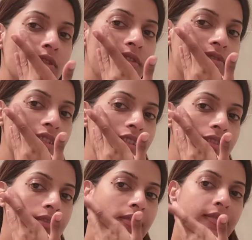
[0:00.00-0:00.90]
soft,
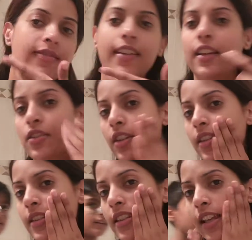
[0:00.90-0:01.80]
as you
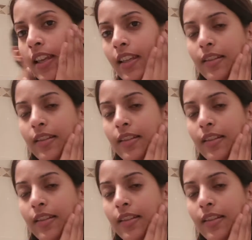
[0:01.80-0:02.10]
can see.